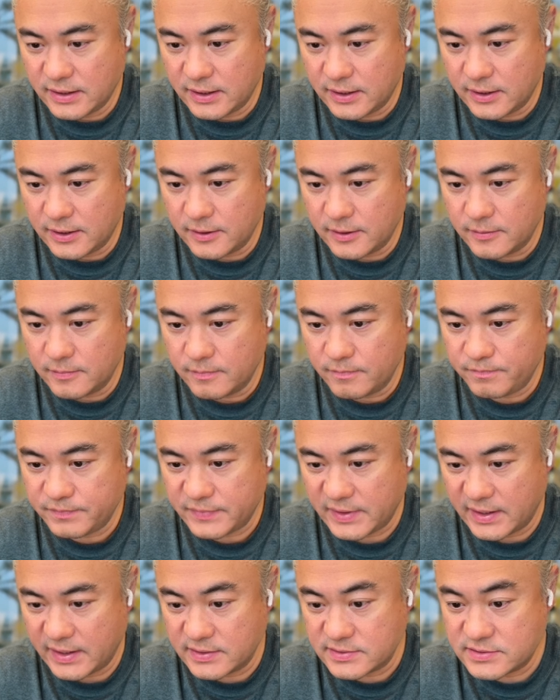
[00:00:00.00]

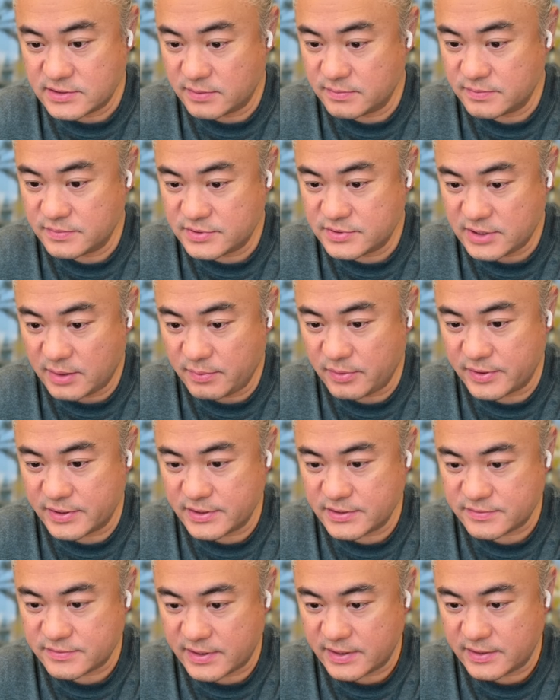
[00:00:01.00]
and some
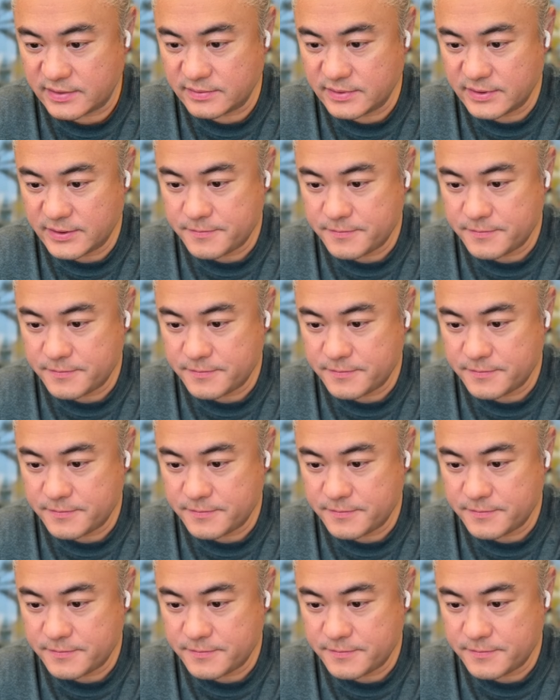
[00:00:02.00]
summaries, right?